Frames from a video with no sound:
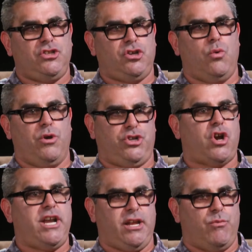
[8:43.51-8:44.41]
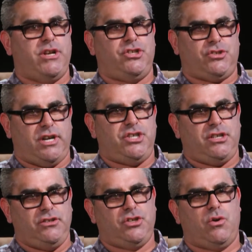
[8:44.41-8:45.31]
So we're trying to get
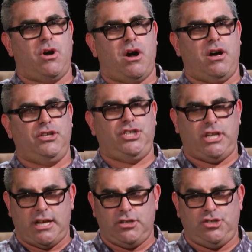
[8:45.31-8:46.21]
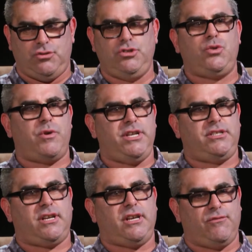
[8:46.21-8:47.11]
registration. So on June
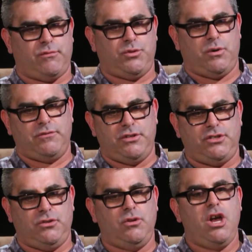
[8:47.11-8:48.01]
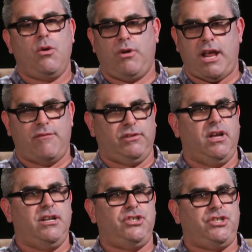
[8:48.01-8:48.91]
22nd from 12 to 2, we're going to have
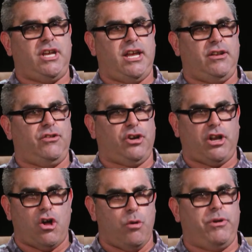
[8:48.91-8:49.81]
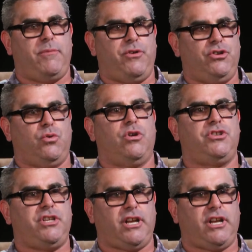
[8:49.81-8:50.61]
lunch, and they're going to open up their doors.